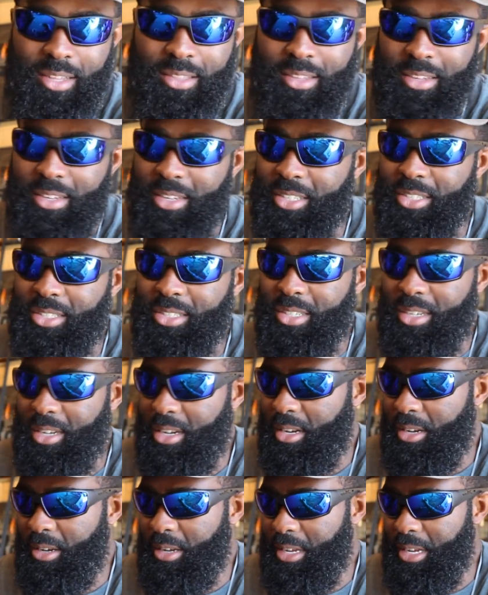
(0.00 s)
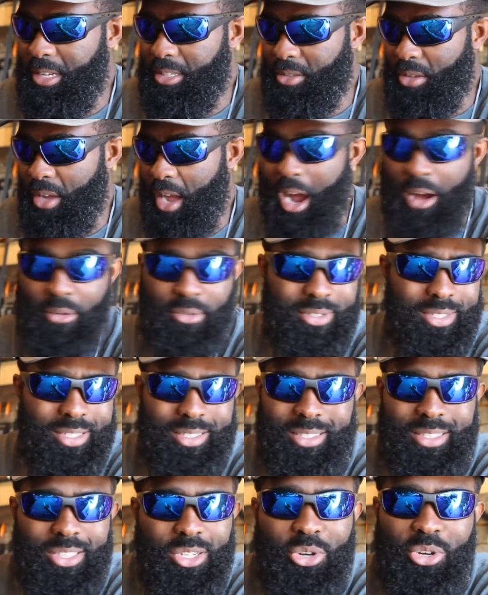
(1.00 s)
I think it's, uh, it's
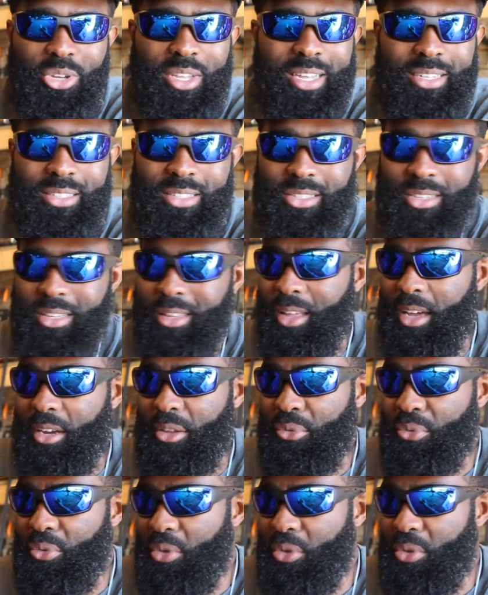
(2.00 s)
obviously still catches a lot of